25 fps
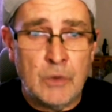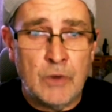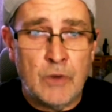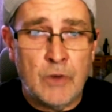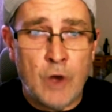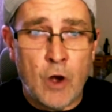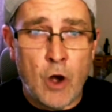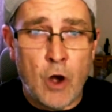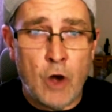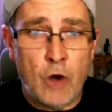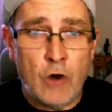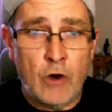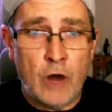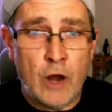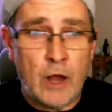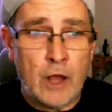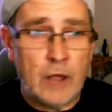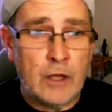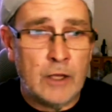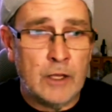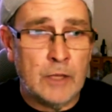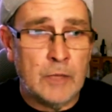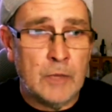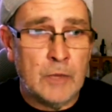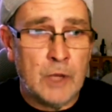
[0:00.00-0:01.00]
with horror
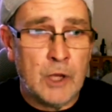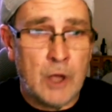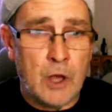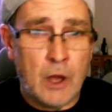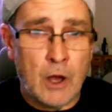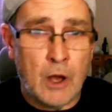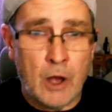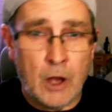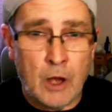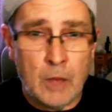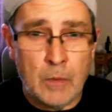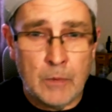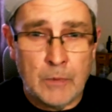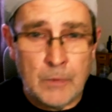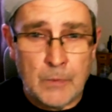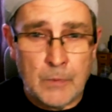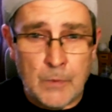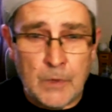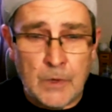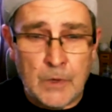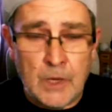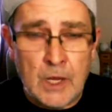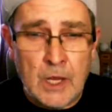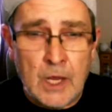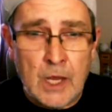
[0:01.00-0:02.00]
and the macabre,
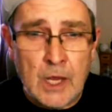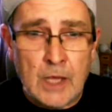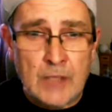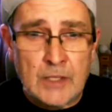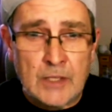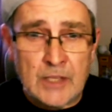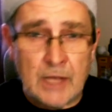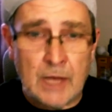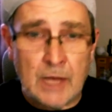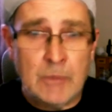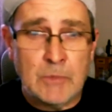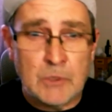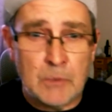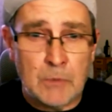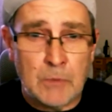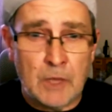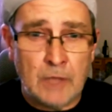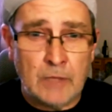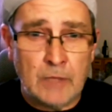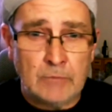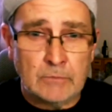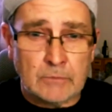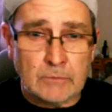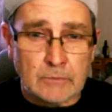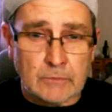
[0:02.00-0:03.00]
same as me.
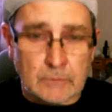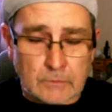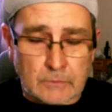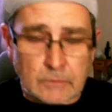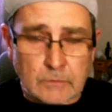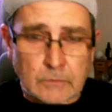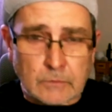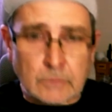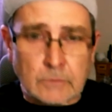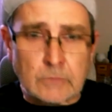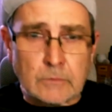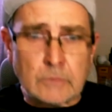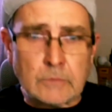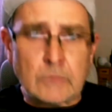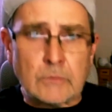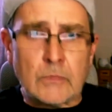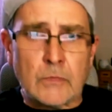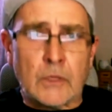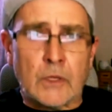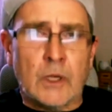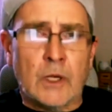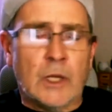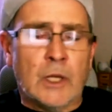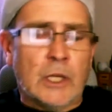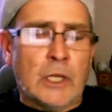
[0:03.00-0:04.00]
Yeah.
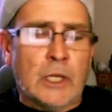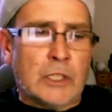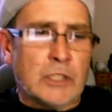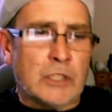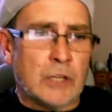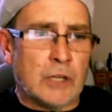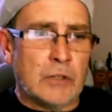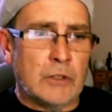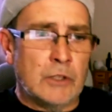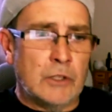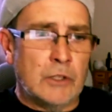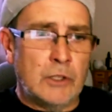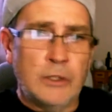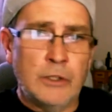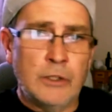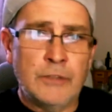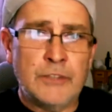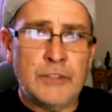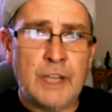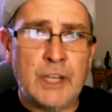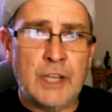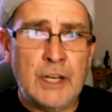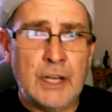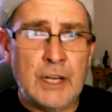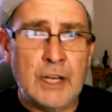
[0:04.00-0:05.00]
Yeah. So you've
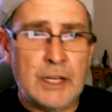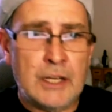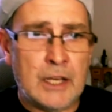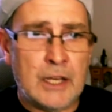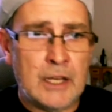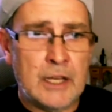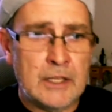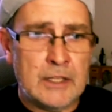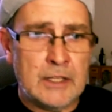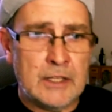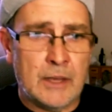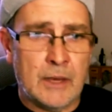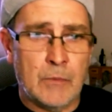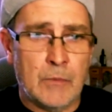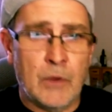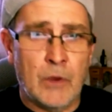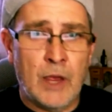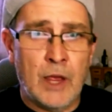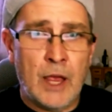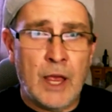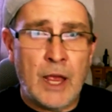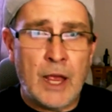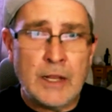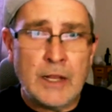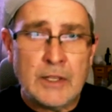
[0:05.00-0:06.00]
seen Ed Gein
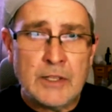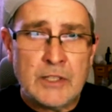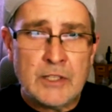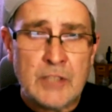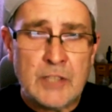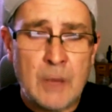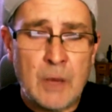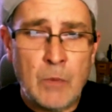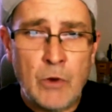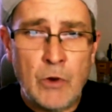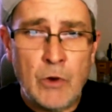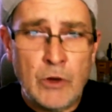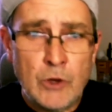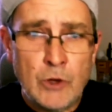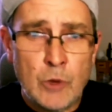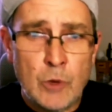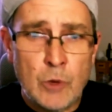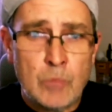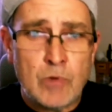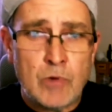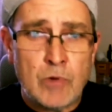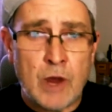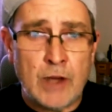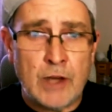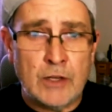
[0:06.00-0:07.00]
somewhere, and somewhere in your
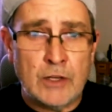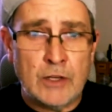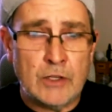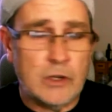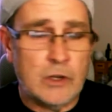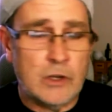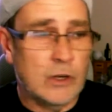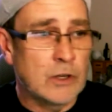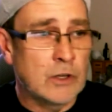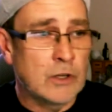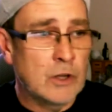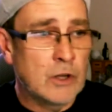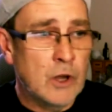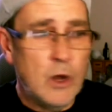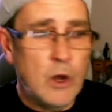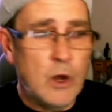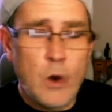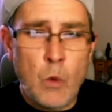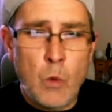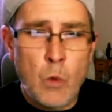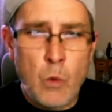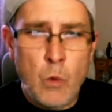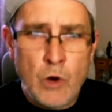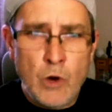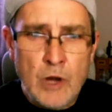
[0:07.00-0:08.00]
brain has gone,
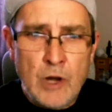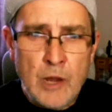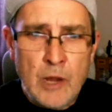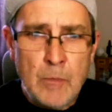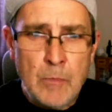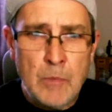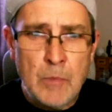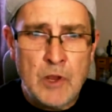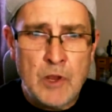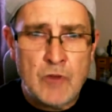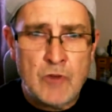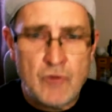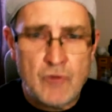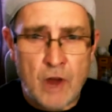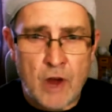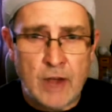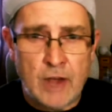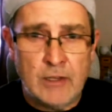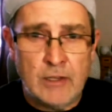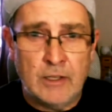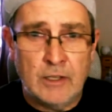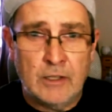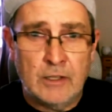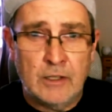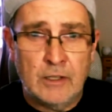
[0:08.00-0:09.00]
wouldn't it be
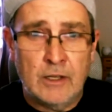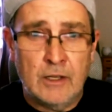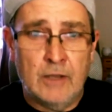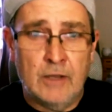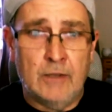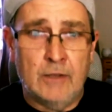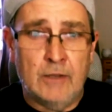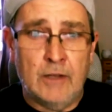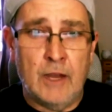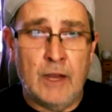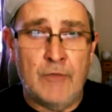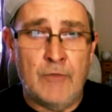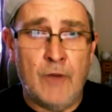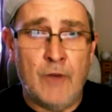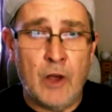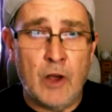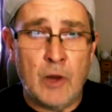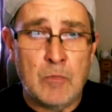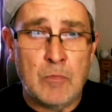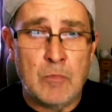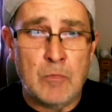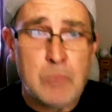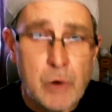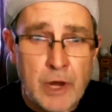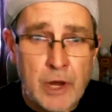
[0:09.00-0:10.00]
great if I
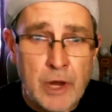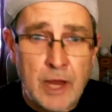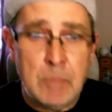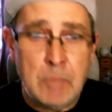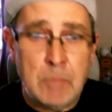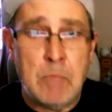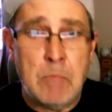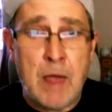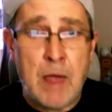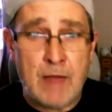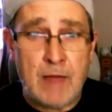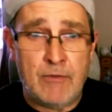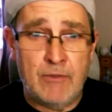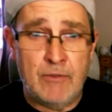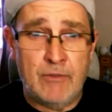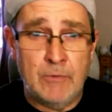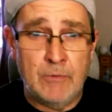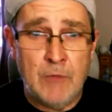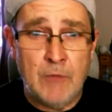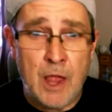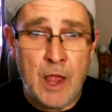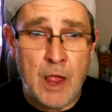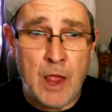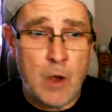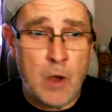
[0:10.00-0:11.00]
could bring him back
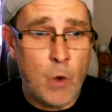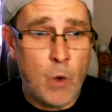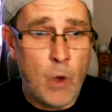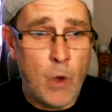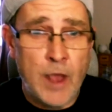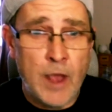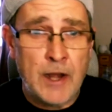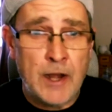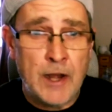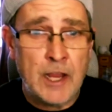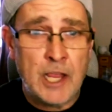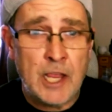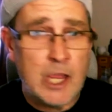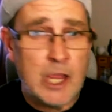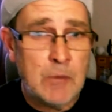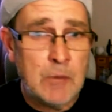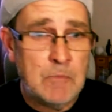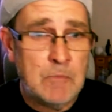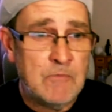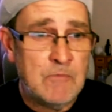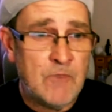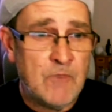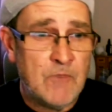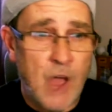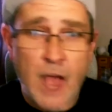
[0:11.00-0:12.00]
from hell and he could
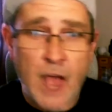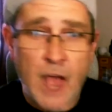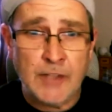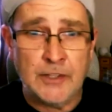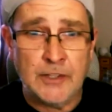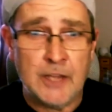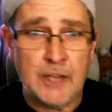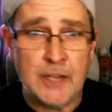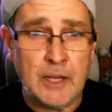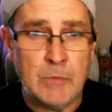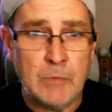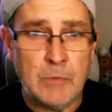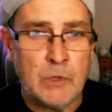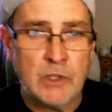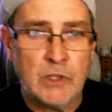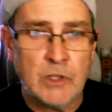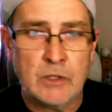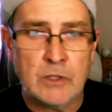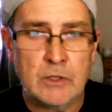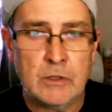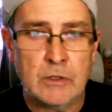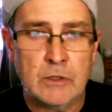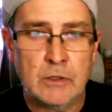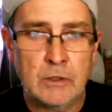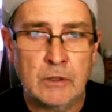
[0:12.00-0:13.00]
hunt
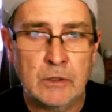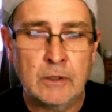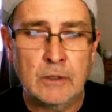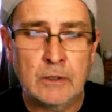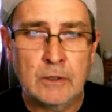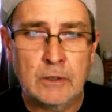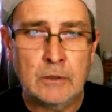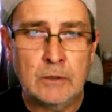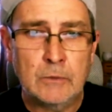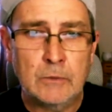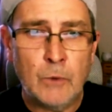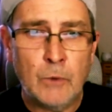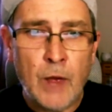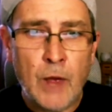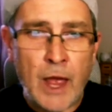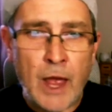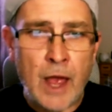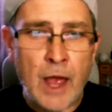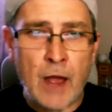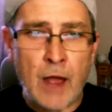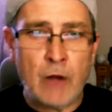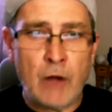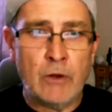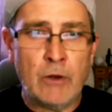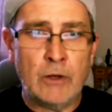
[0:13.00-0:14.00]
demons? Well,
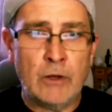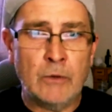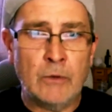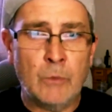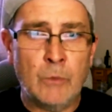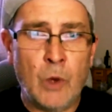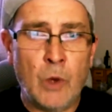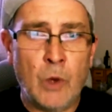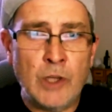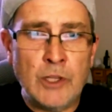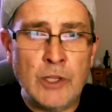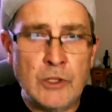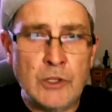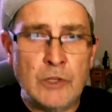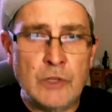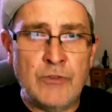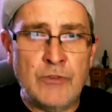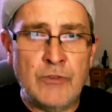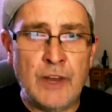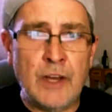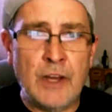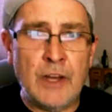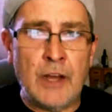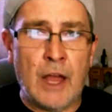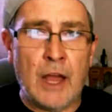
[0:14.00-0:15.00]
how? Why did you
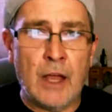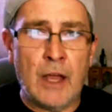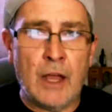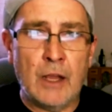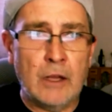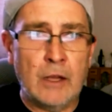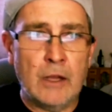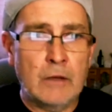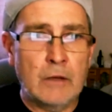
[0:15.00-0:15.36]
do that?